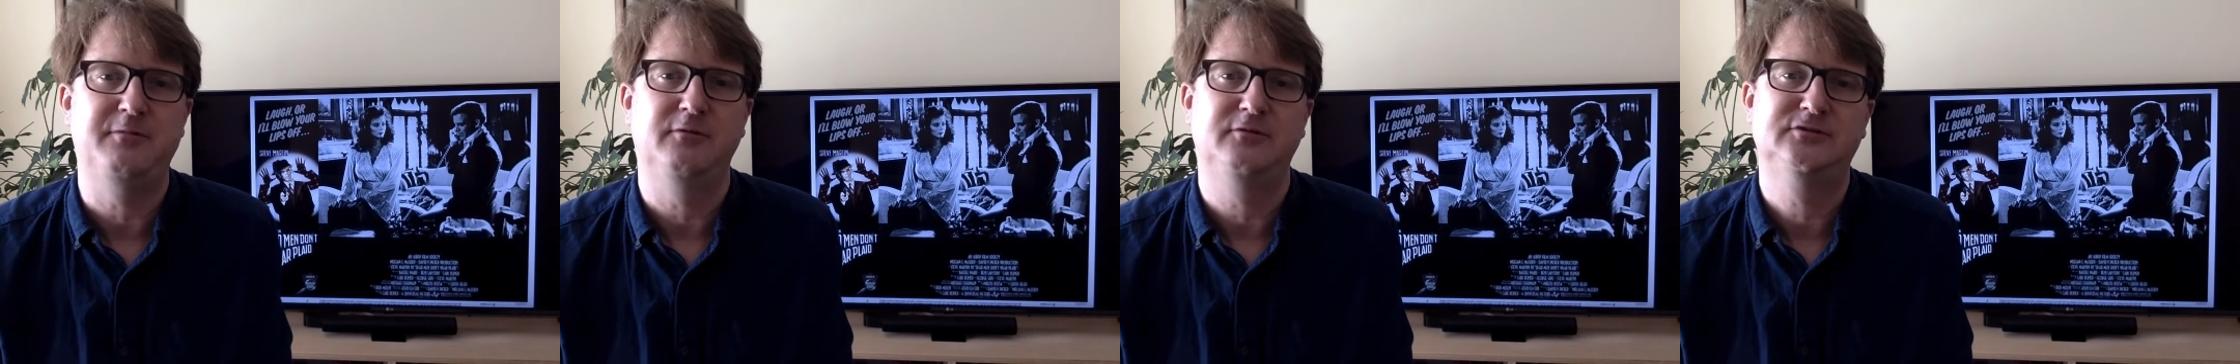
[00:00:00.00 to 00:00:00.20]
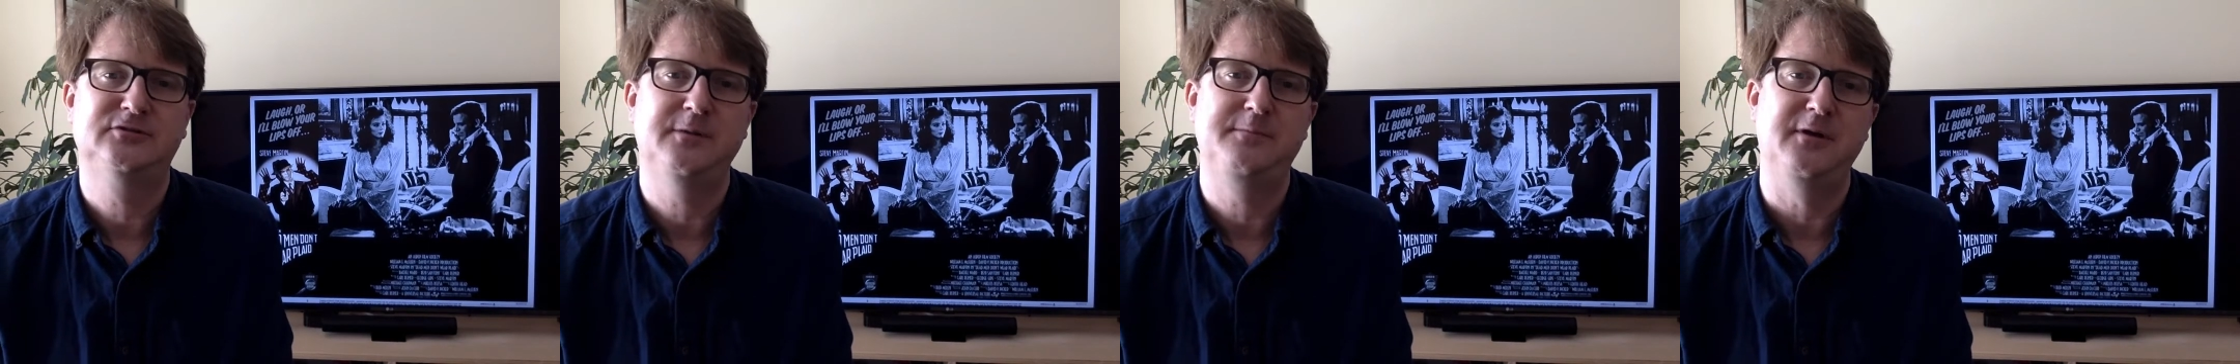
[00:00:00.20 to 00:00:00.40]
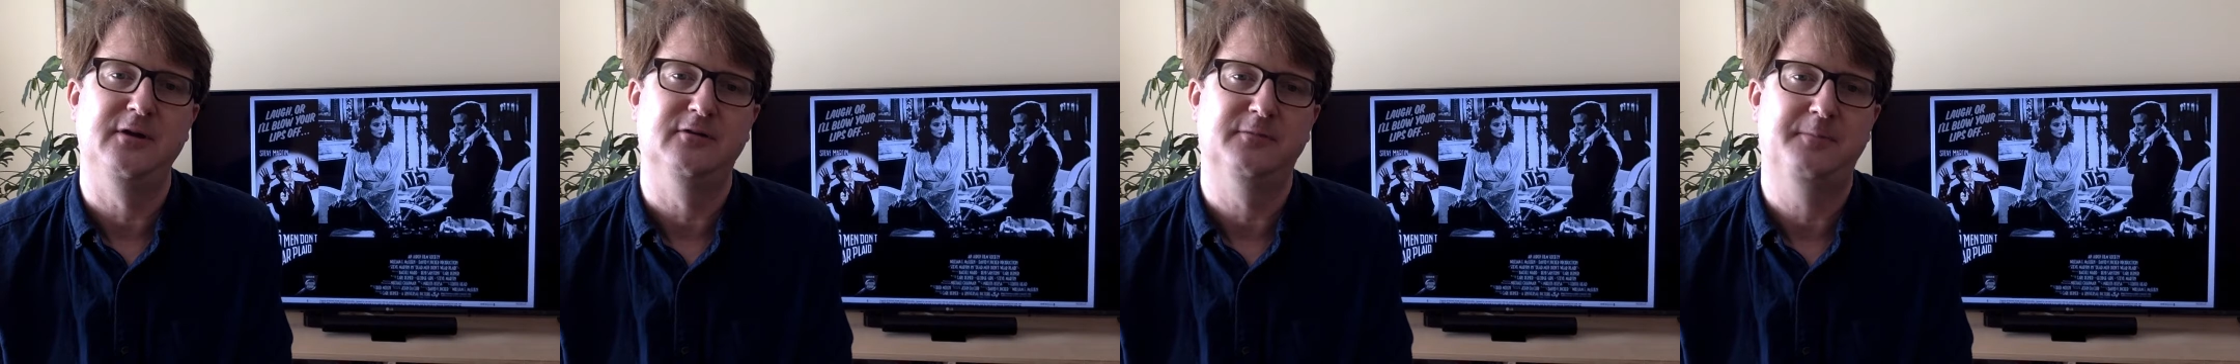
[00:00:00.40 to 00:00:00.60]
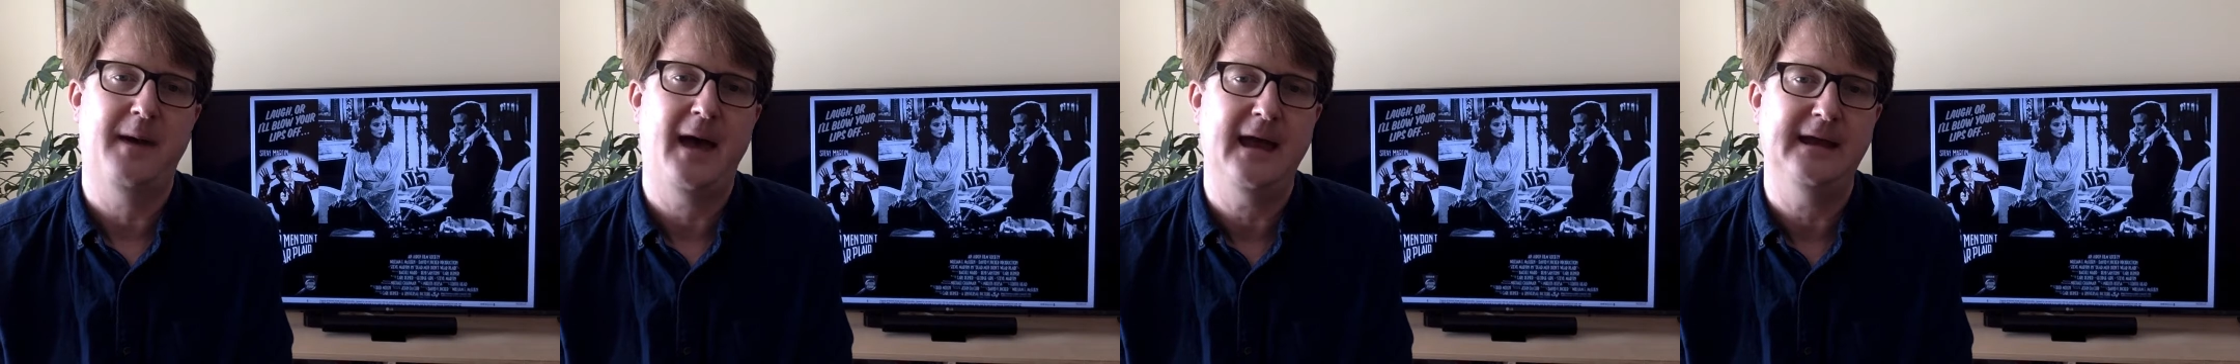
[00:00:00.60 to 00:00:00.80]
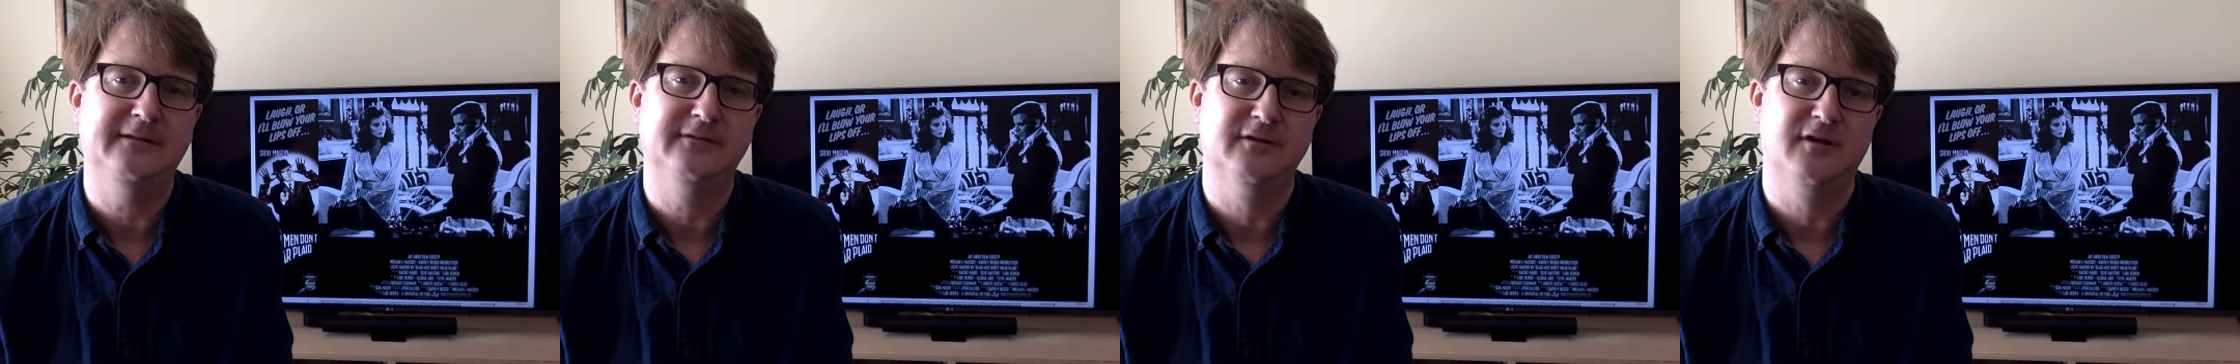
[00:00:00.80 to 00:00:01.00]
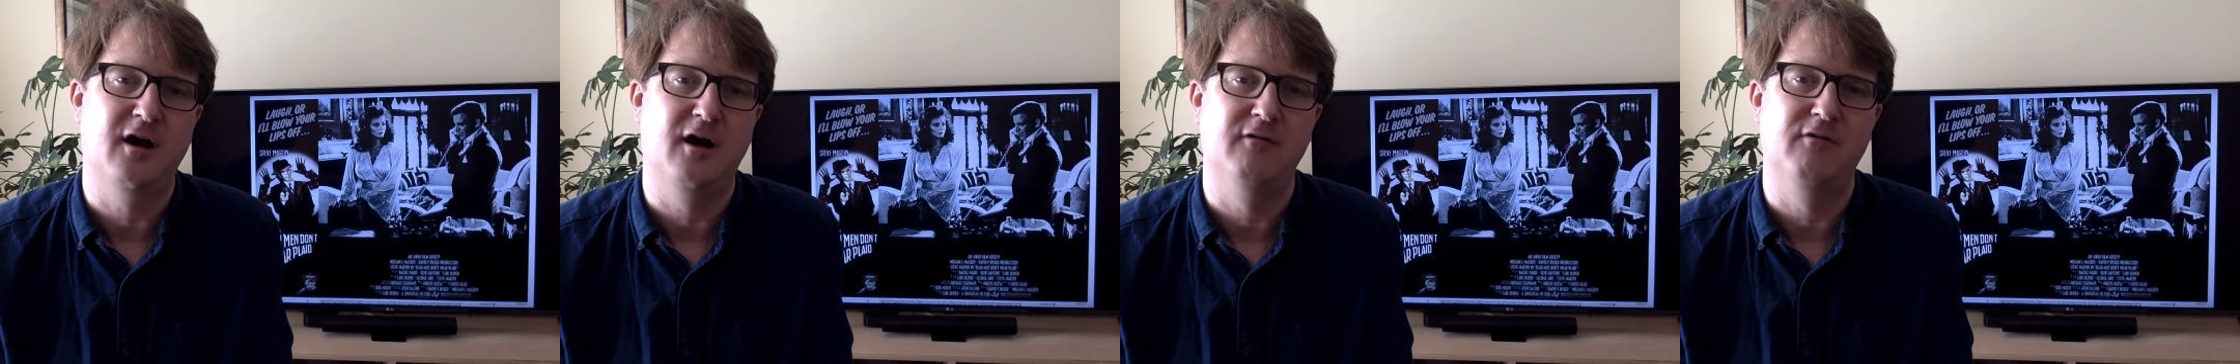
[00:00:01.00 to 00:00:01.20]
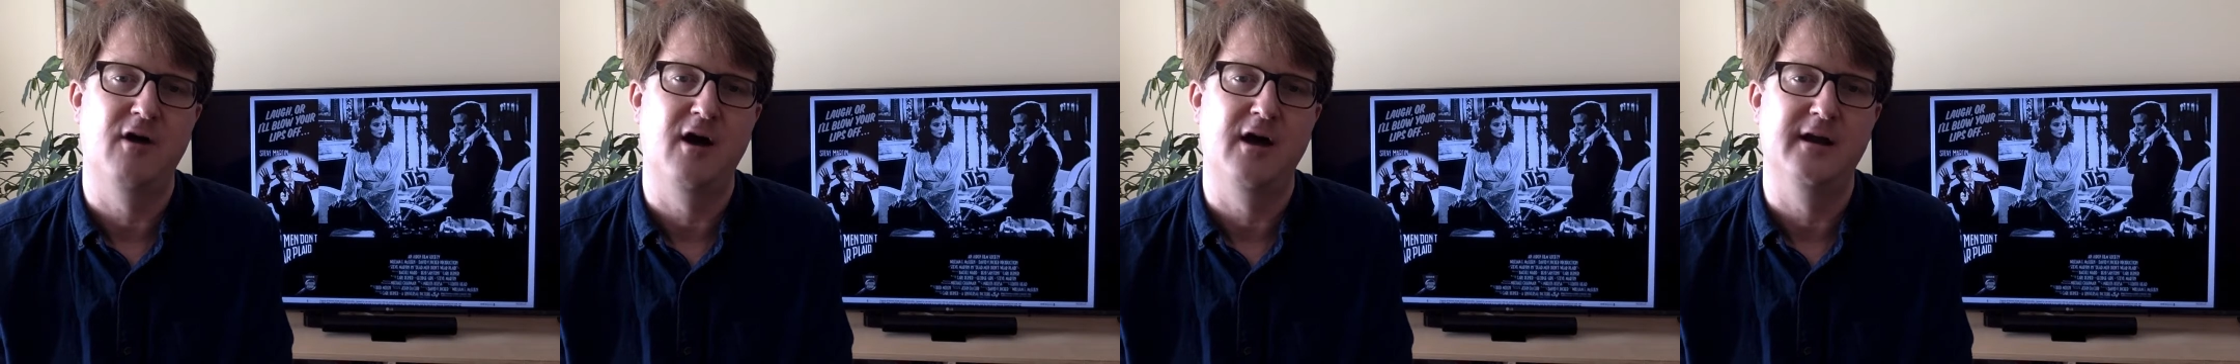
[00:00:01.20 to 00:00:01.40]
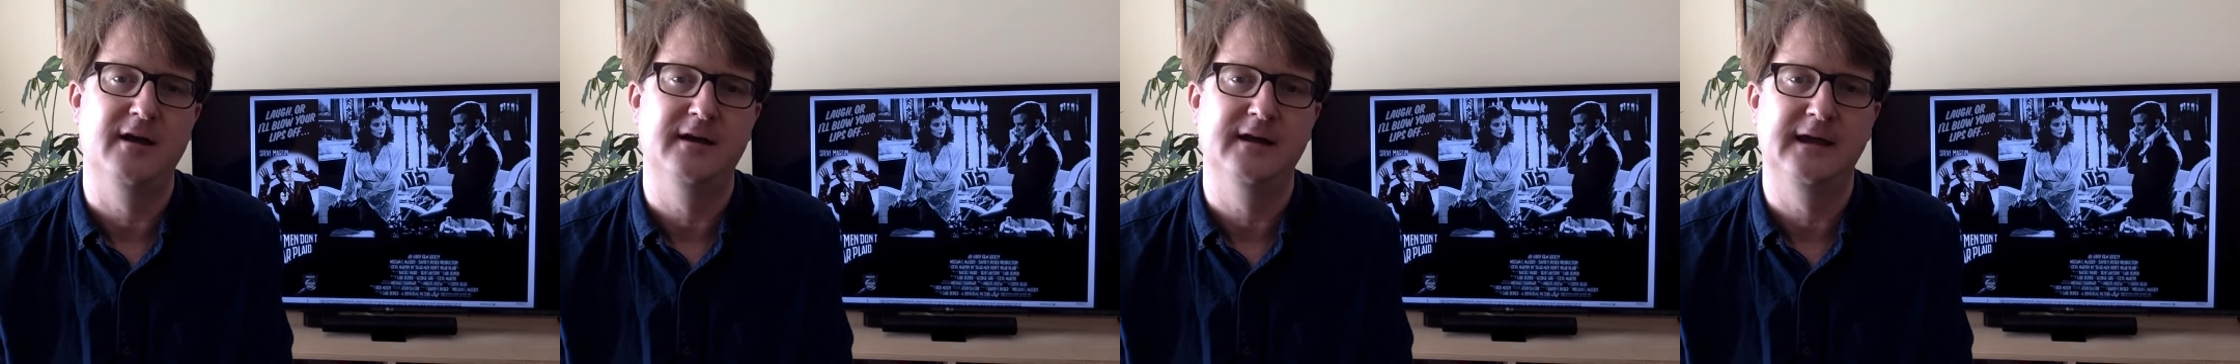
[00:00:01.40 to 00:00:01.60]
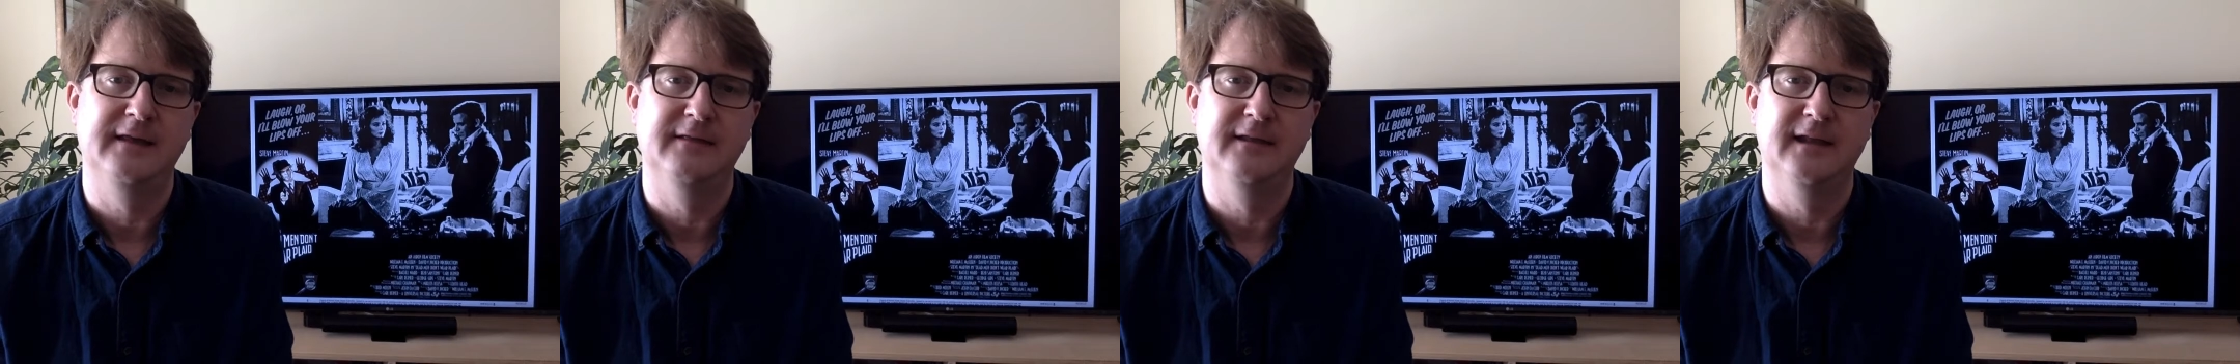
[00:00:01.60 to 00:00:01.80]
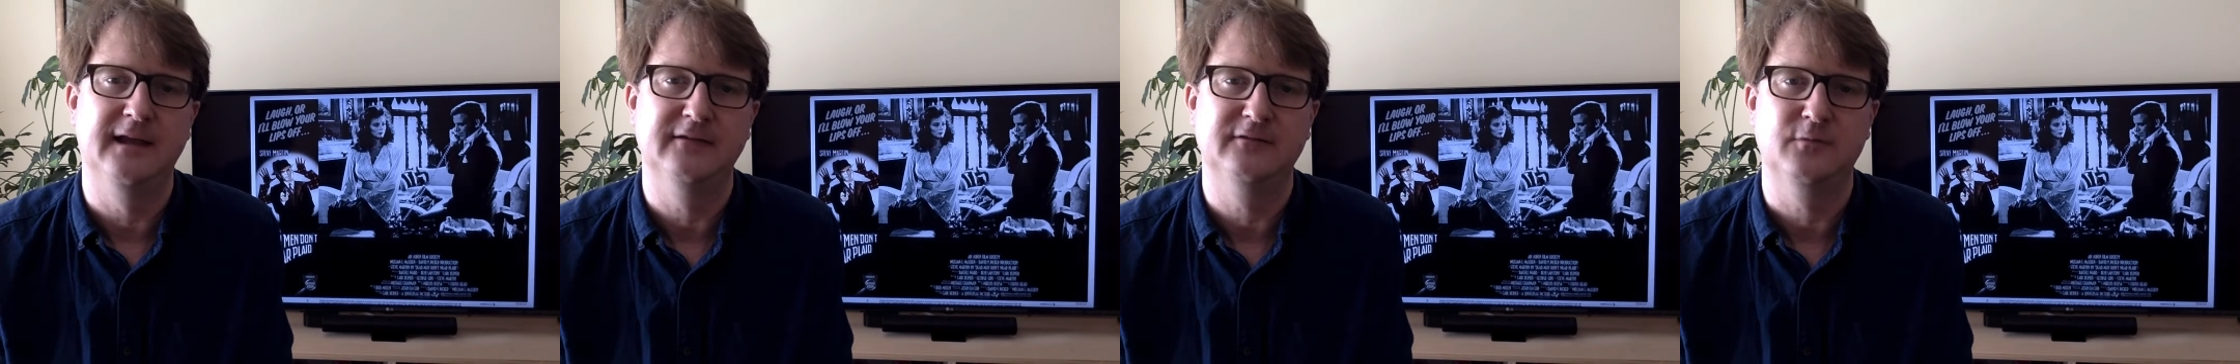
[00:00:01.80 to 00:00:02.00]
tributes paid to Carl Reiner in
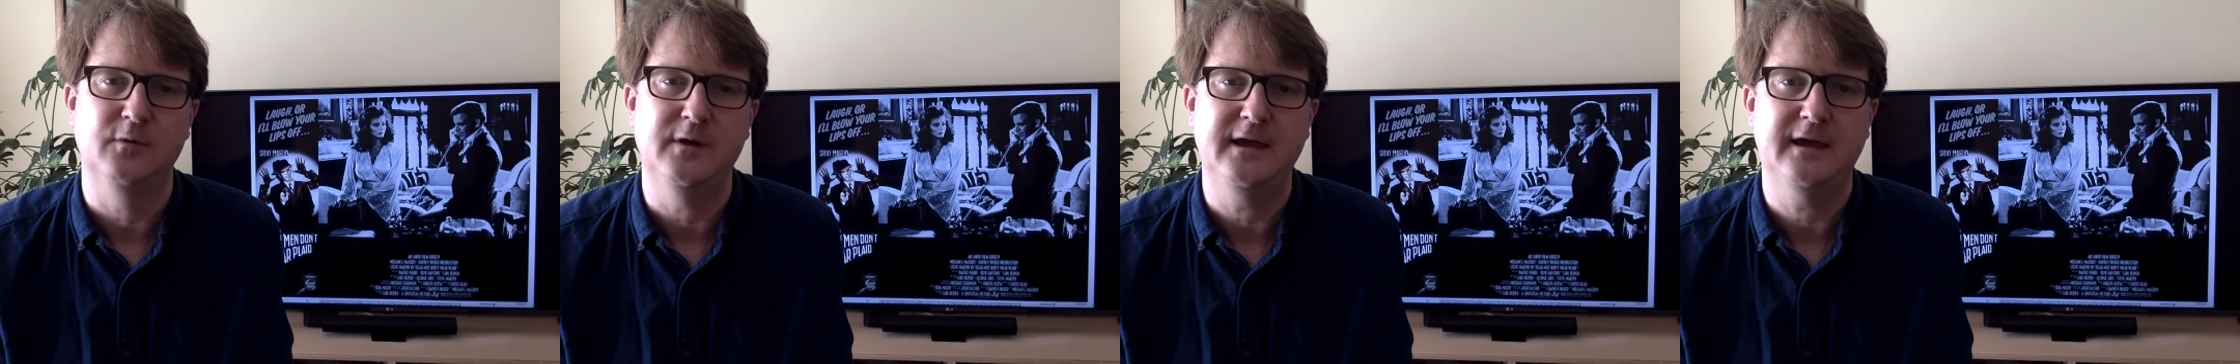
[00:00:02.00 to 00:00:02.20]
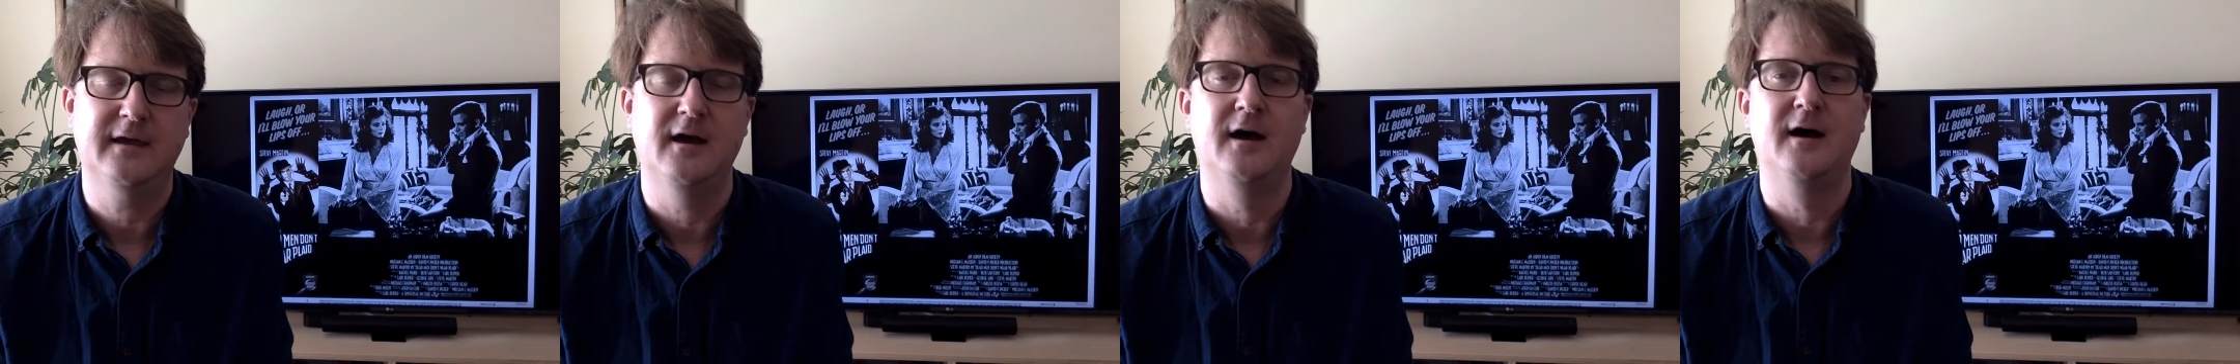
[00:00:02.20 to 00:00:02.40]
the last week.